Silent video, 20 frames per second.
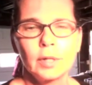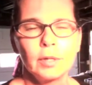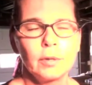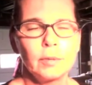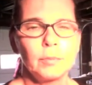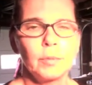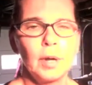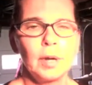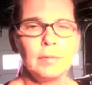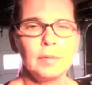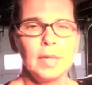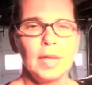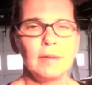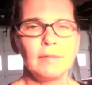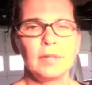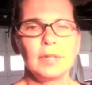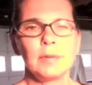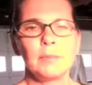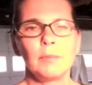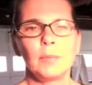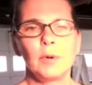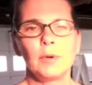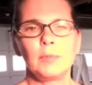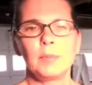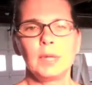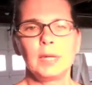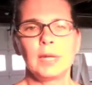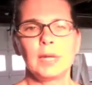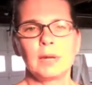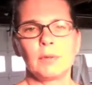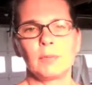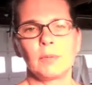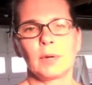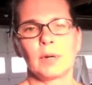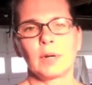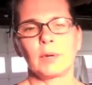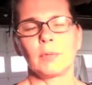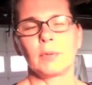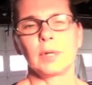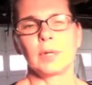You're probably having a moment at
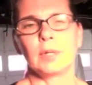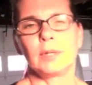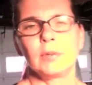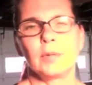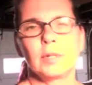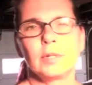work where you